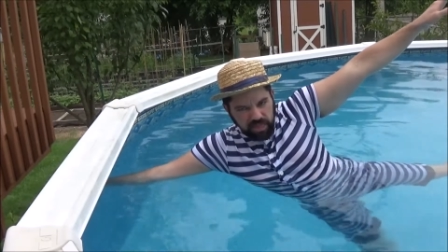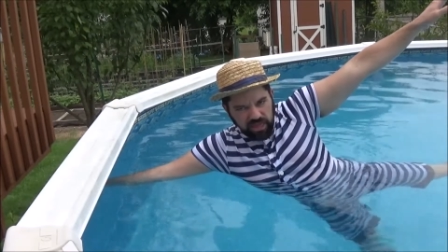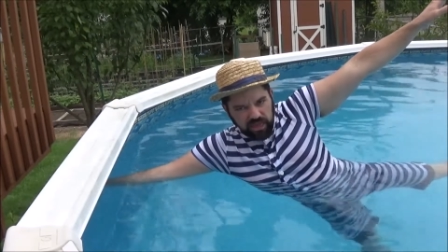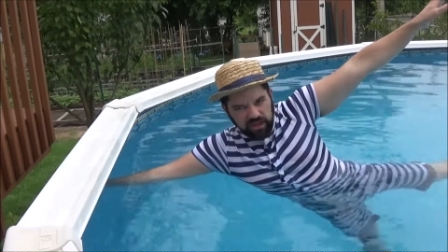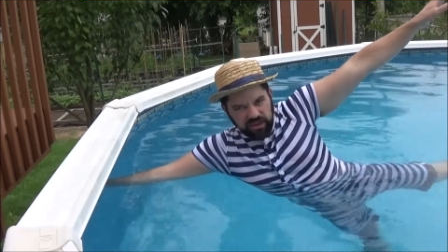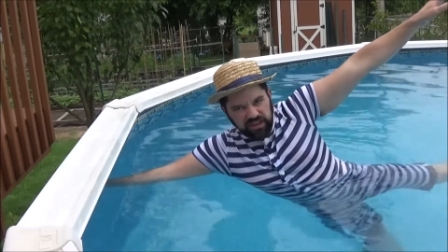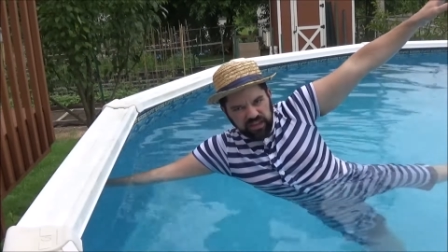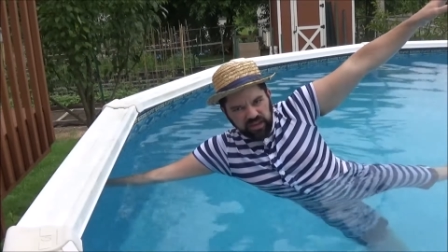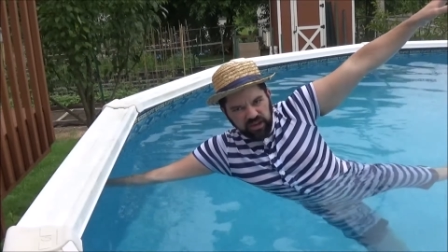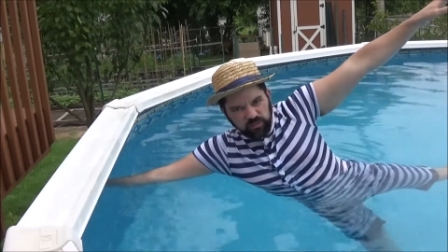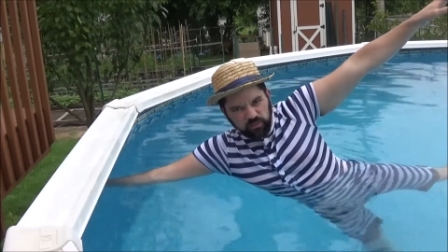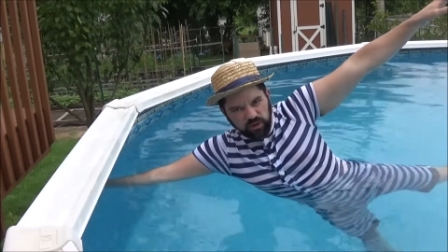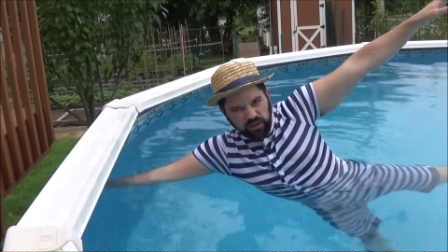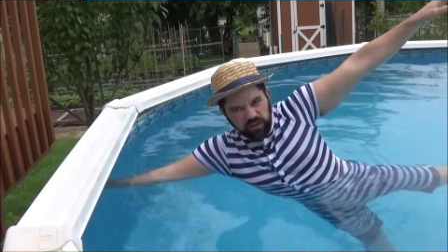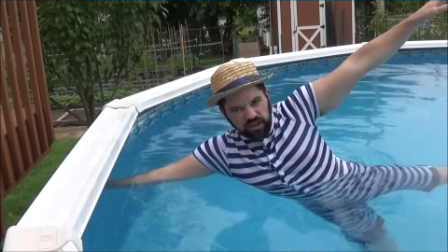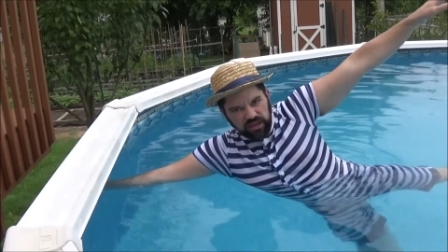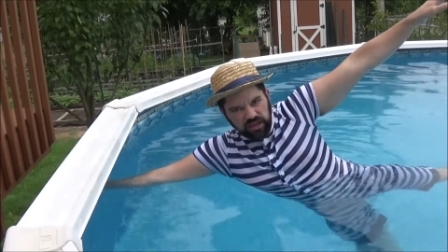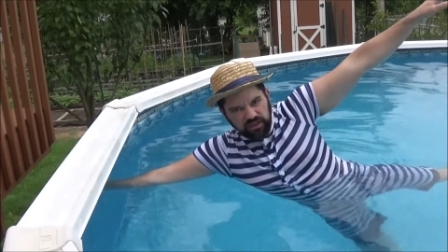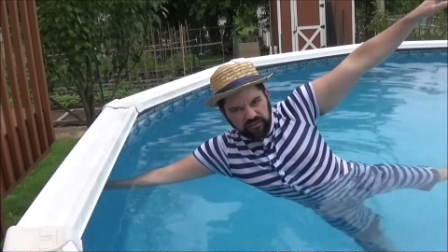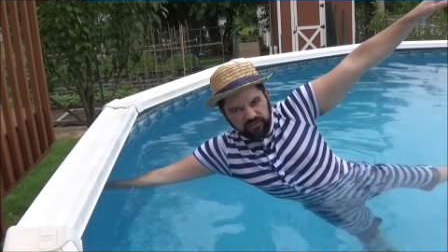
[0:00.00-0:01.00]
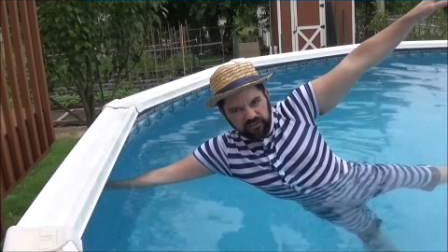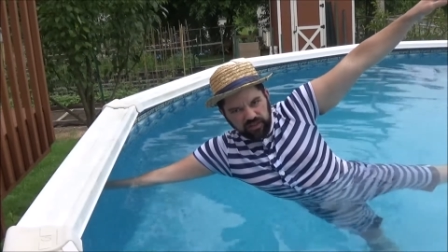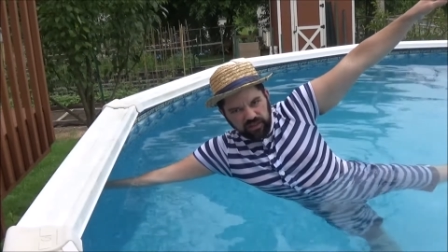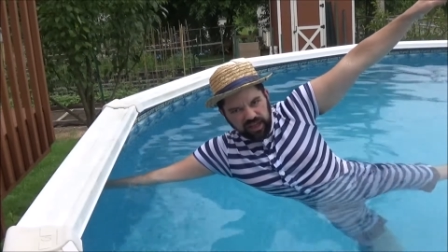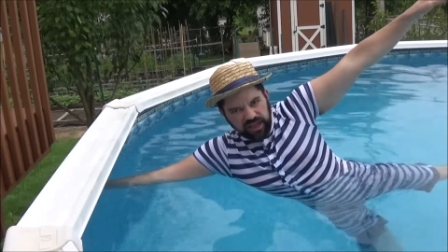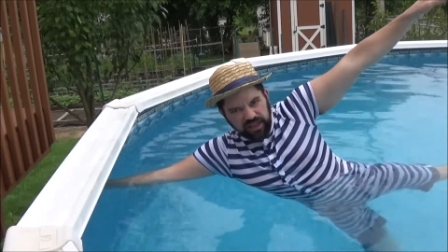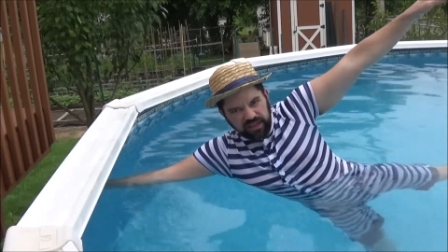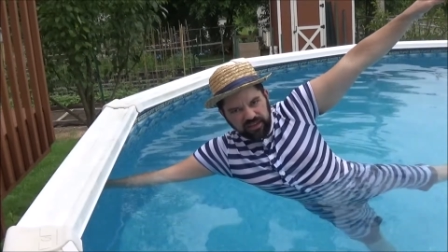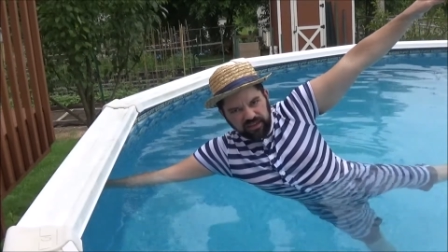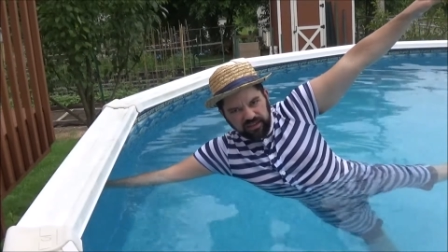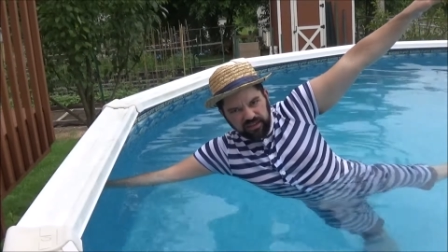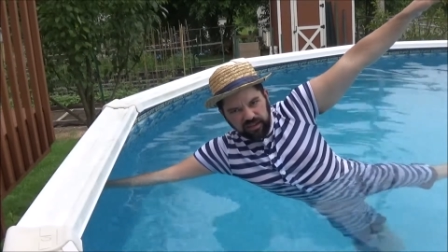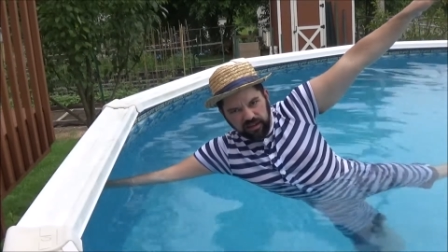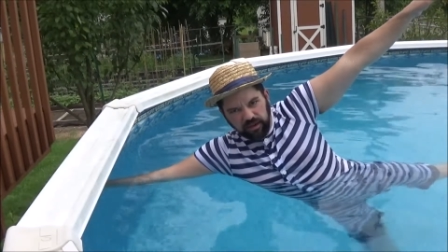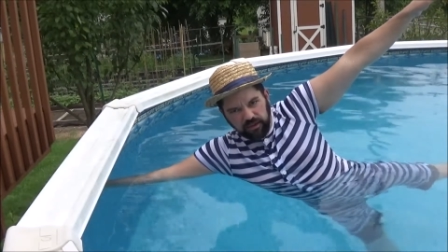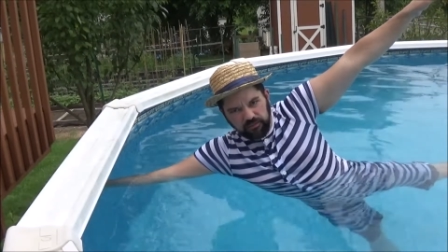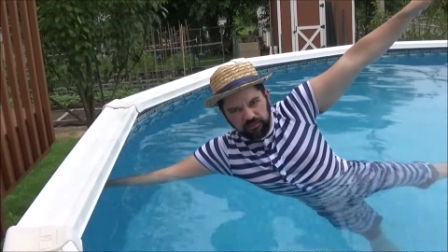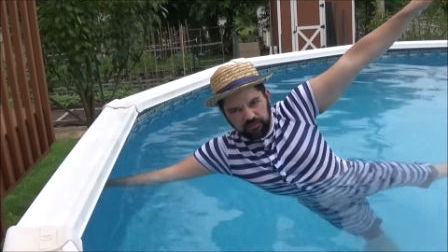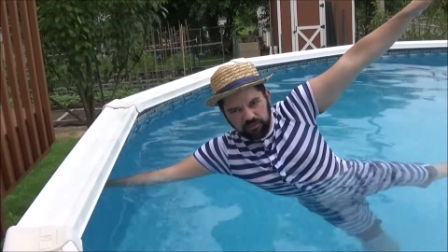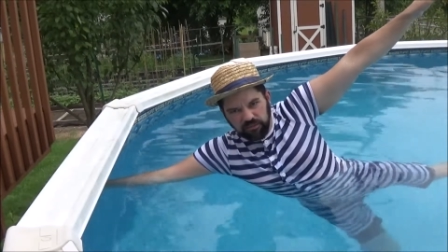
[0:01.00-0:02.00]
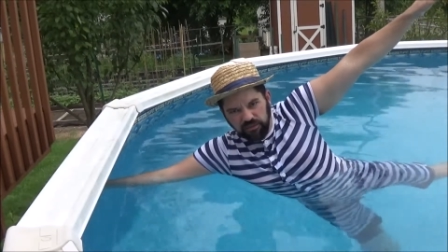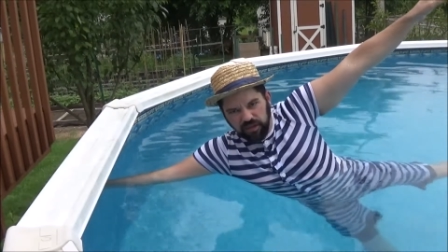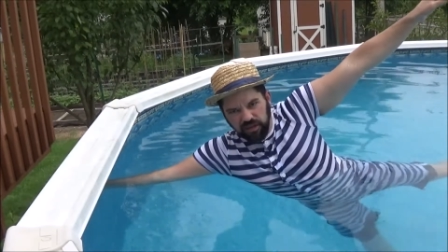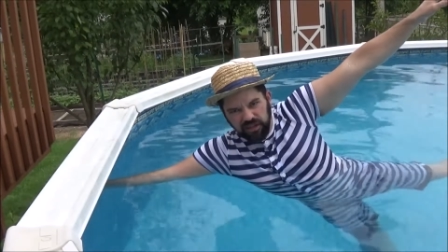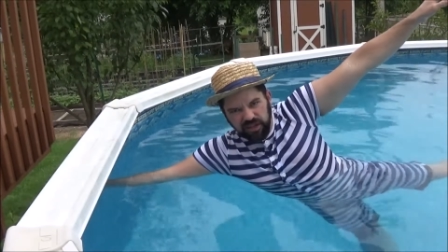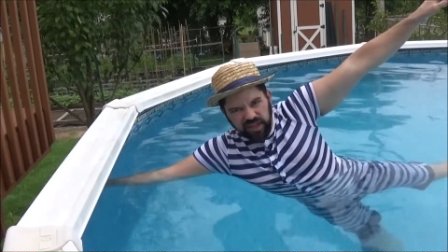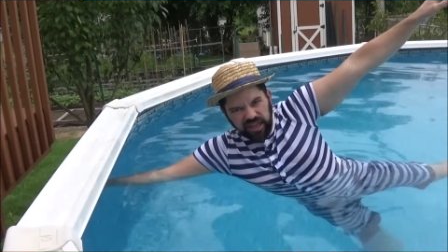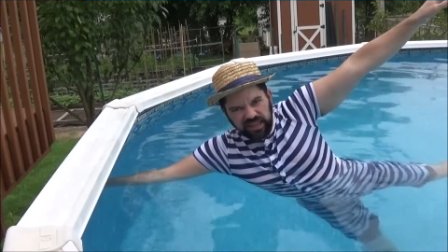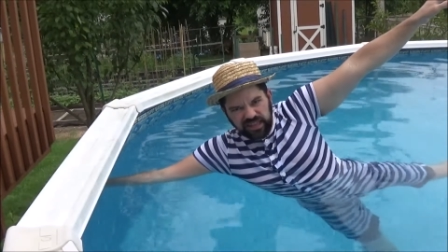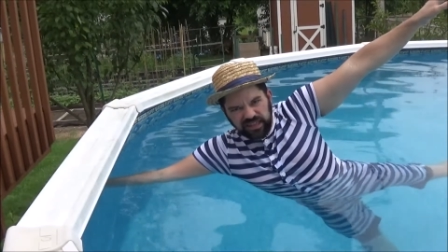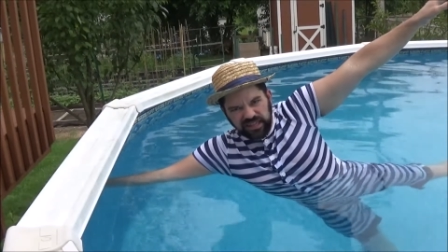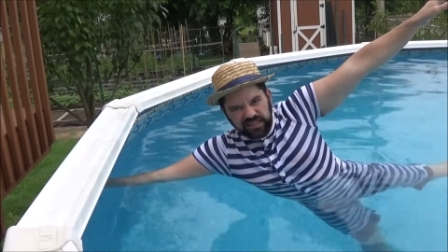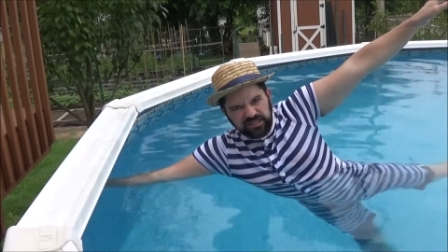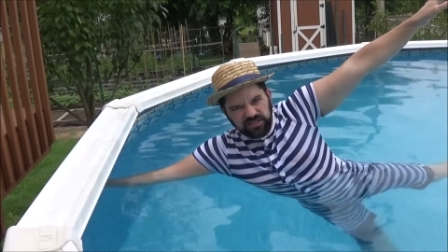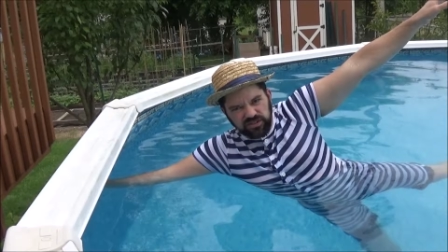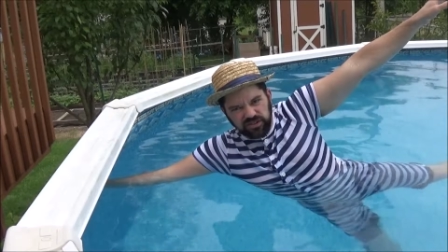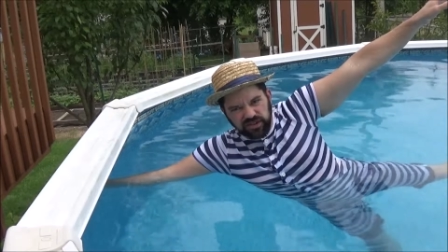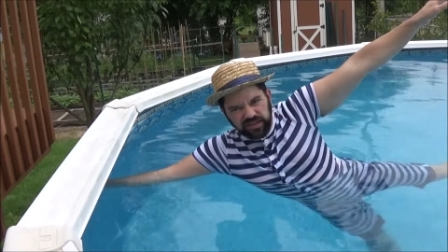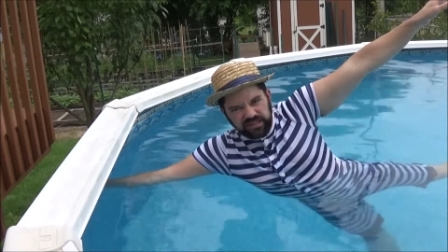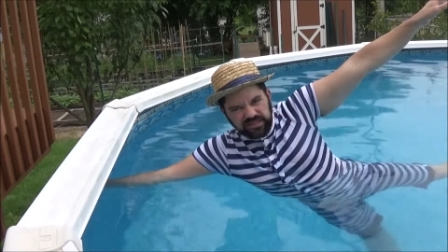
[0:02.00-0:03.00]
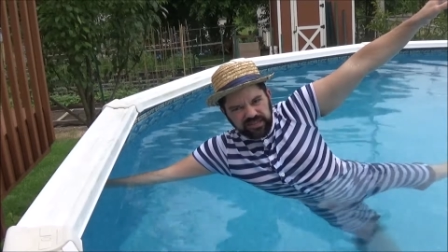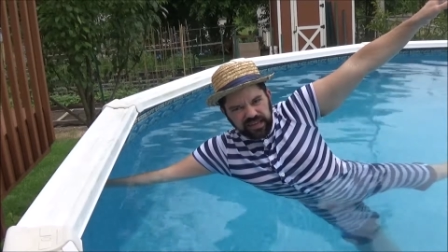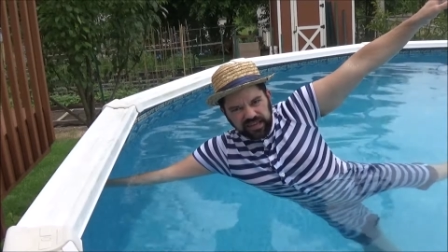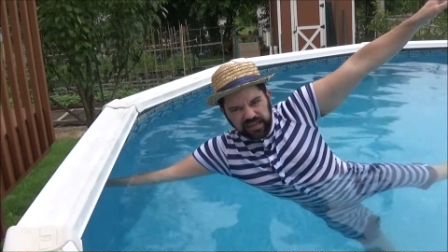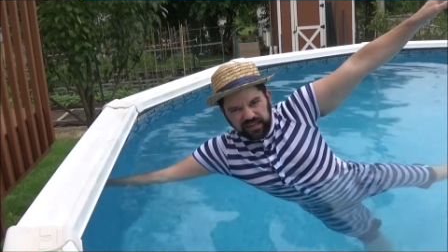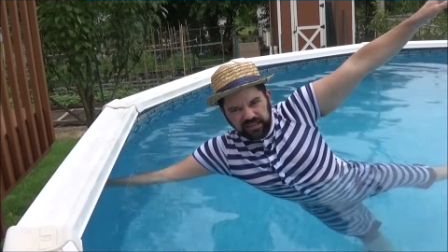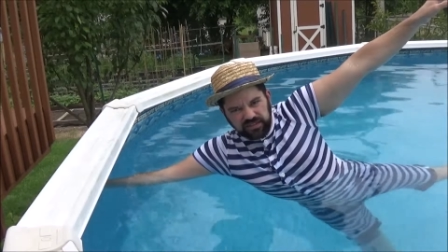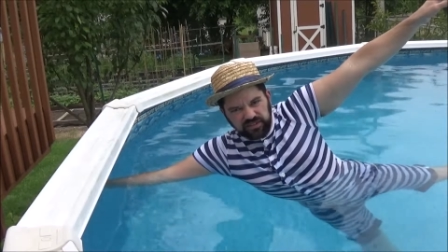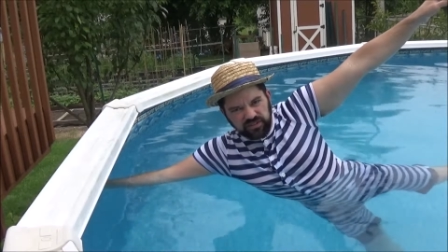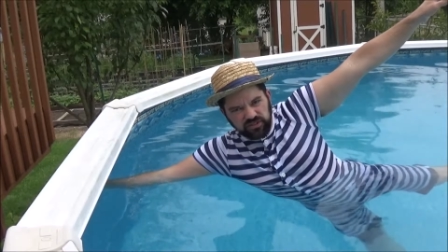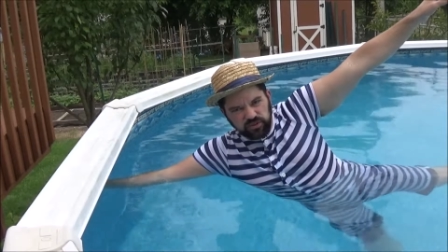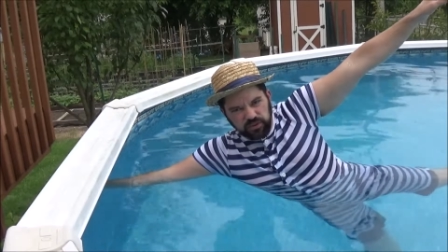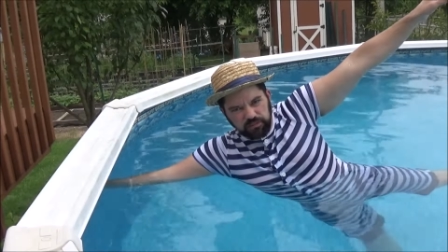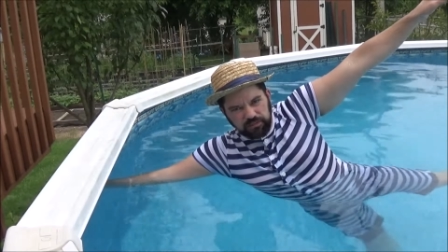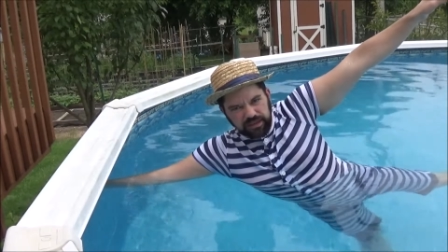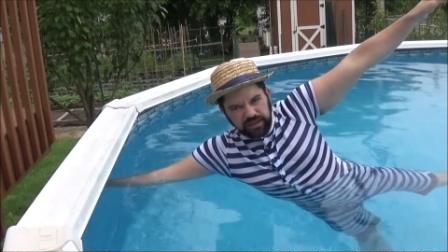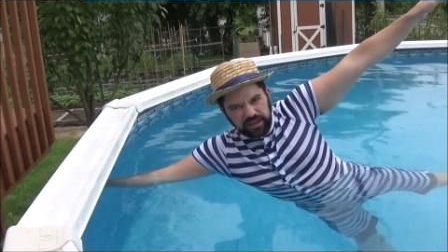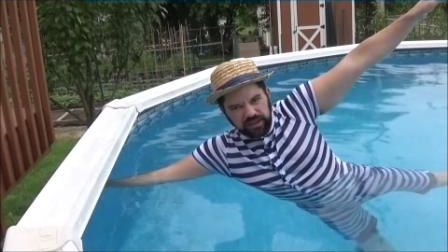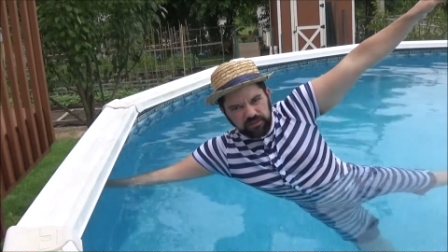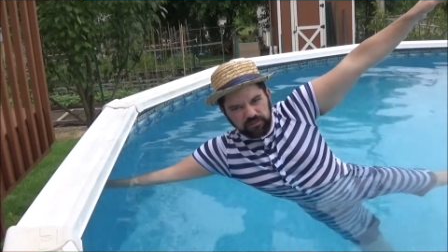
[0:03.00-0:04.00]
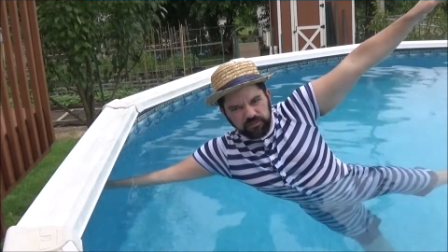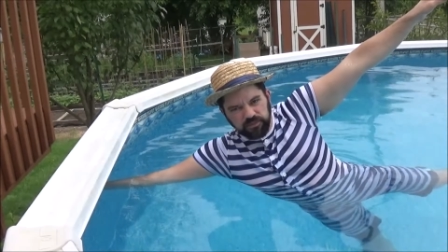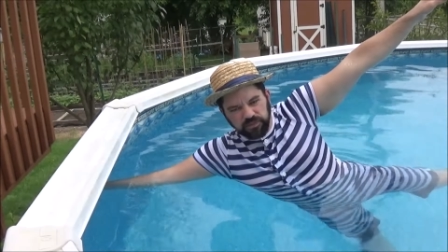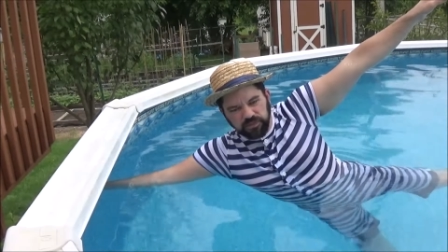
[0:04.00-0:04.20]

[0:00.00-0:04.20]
And again, we're looking for like at least 30 seconds to a minute.